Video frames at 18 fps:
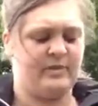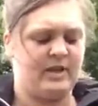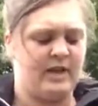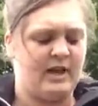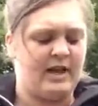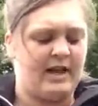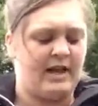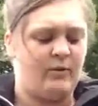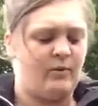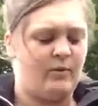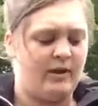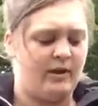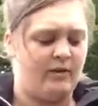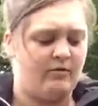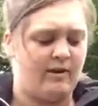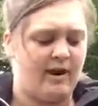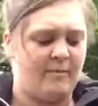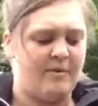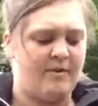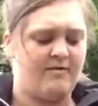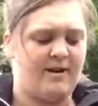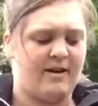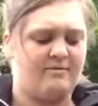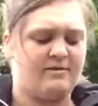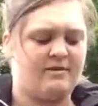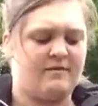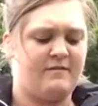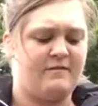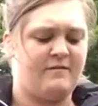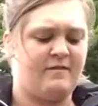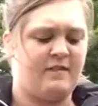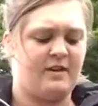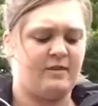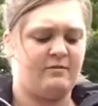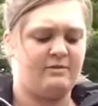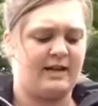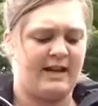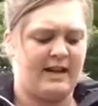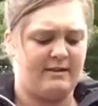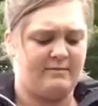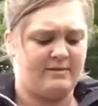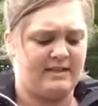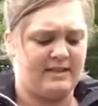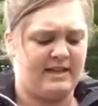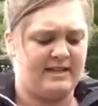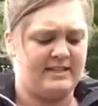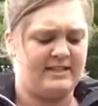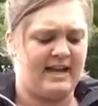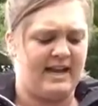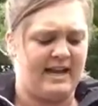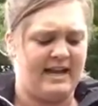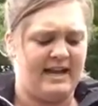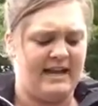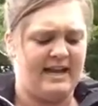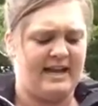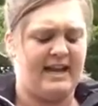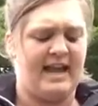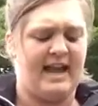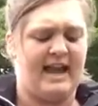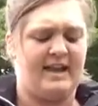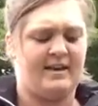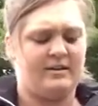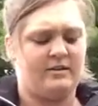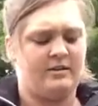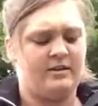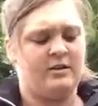And I will wrap it round a few times and then tie it again.